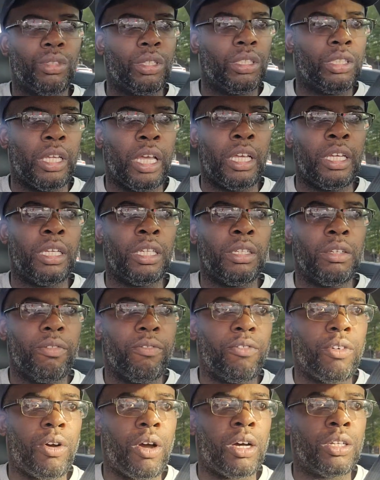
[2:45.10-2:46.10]
they,
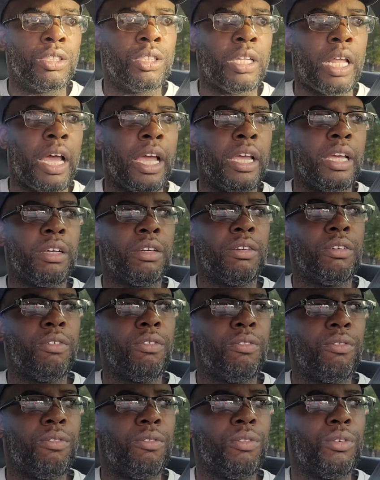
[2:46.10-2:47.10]
unlike
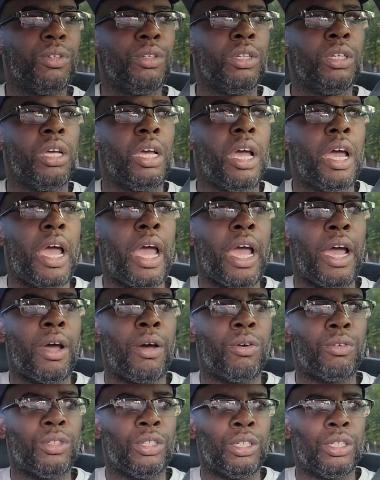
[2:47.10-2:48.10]

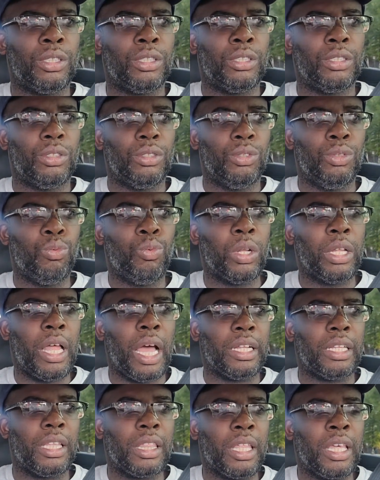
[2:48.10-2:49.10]
how you would
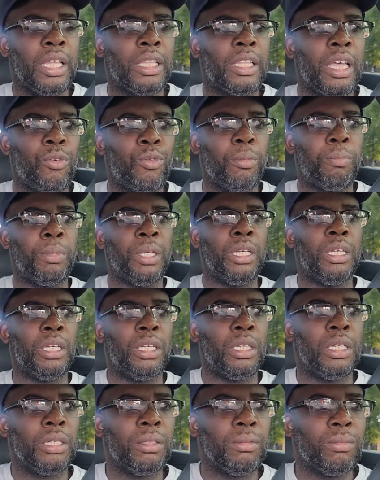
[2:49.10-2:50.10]
like to think, they would
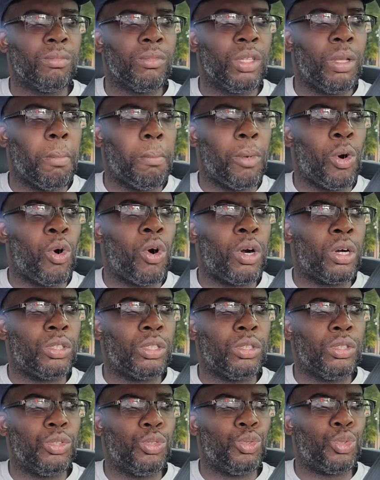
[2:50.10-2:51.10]
be more
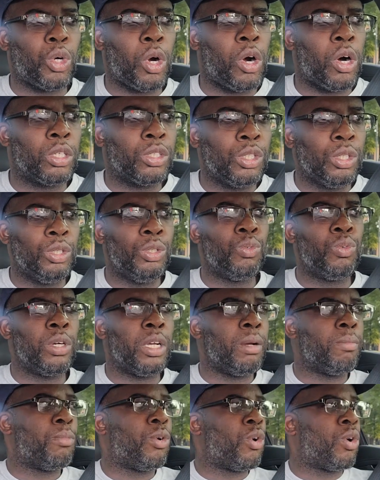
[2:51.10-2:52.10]
drawn to you
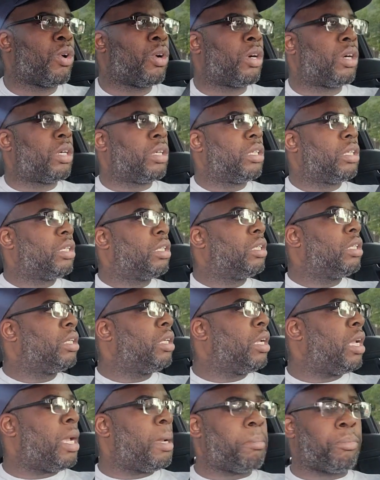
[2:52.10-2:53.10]
and more
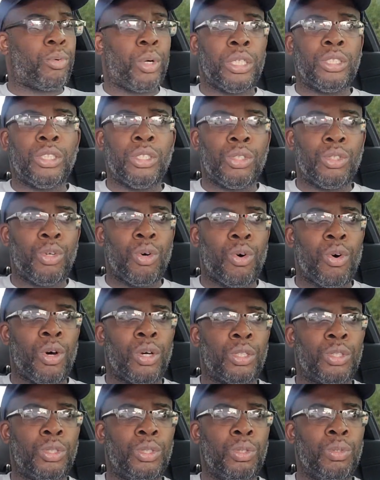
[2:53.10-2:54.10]
embracing
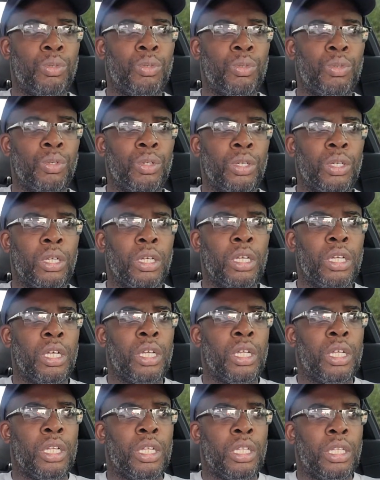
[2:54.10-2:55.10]
towards you.
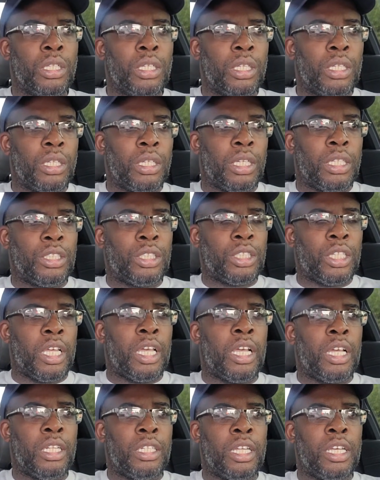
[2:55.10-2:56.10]

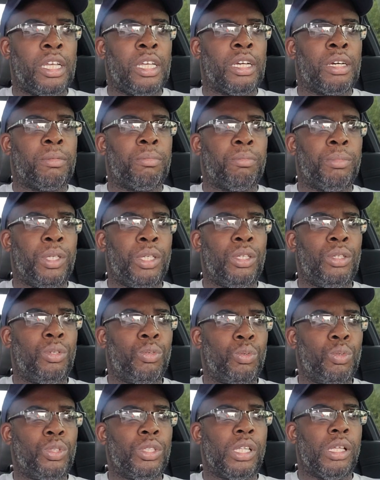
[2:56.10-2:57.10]
Instead, they'll be
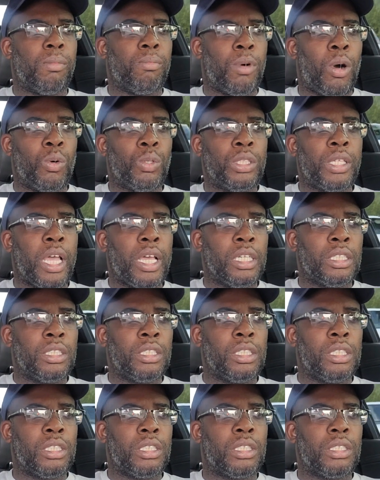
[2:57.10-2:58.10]
using, in most
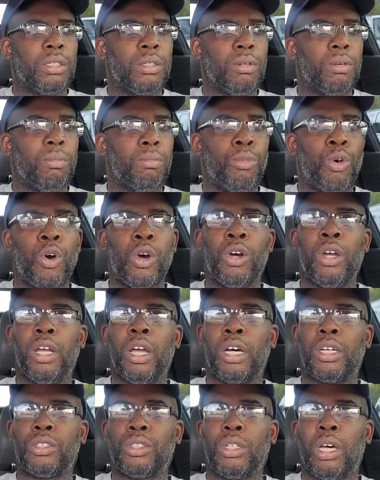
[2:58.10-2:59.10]
cases, more
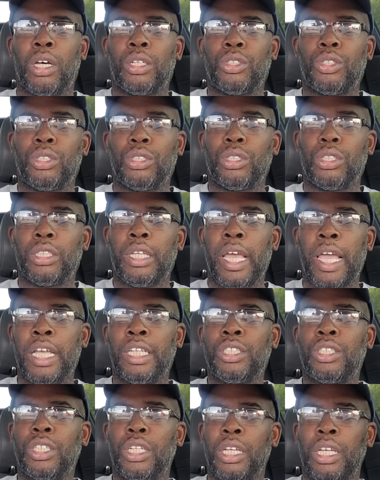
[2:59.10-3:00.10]

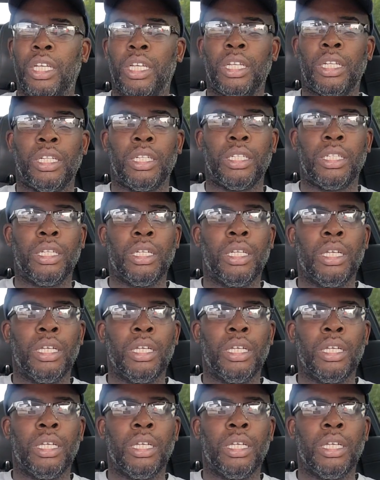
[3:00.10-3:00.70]
attached and